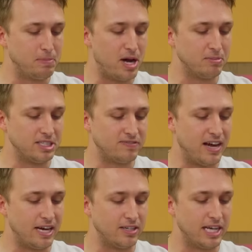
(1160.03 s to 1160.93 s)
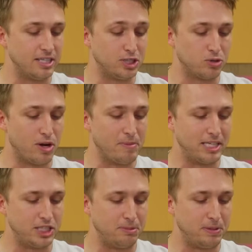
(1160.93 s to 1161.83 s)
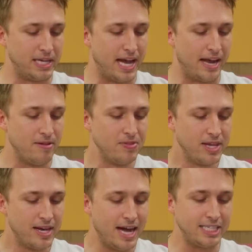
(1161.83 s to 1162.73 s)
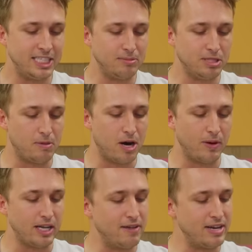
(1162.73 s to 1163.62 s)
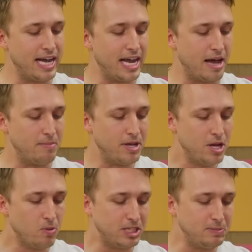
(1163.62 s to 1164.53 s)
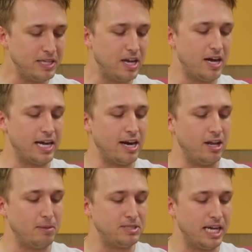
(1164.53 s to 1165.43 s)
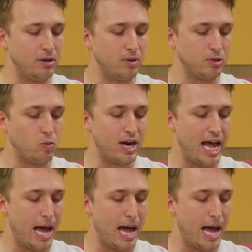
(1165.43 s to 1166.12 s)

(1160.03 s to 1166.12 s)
bomb this final and destroy my GPA. I see him tomorrow at 11 a.m. Wish me luck, and I'll update with what